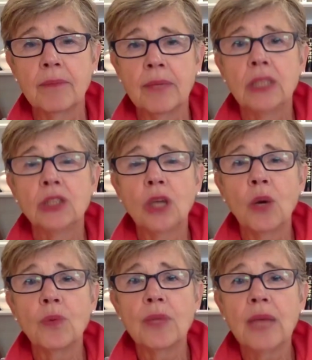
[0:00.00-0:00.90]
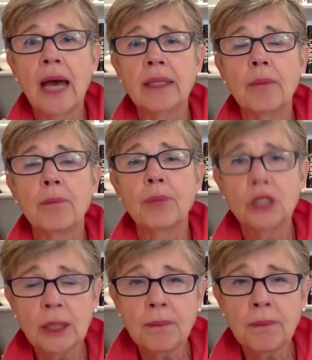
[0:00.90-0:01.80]
So that
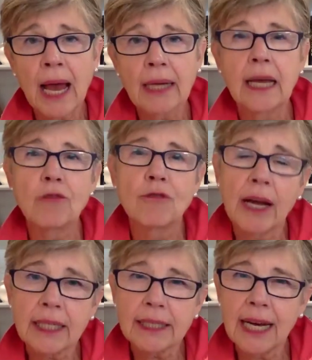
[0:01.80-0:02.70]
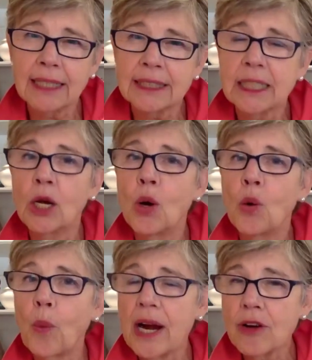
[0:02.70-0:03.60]
pushing back, that recognizing
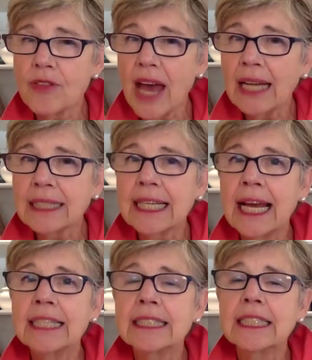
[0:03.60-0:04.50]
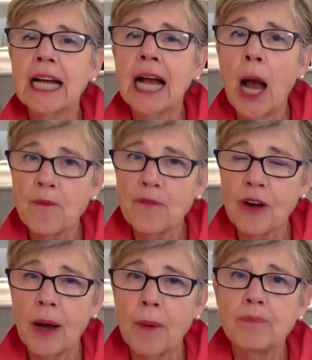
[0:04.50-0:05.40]
where that can come
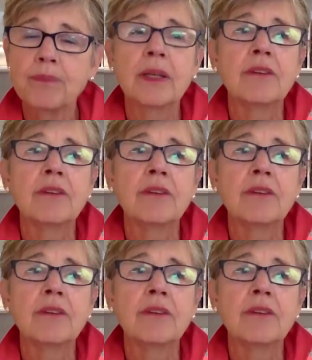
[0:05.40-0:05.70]
from,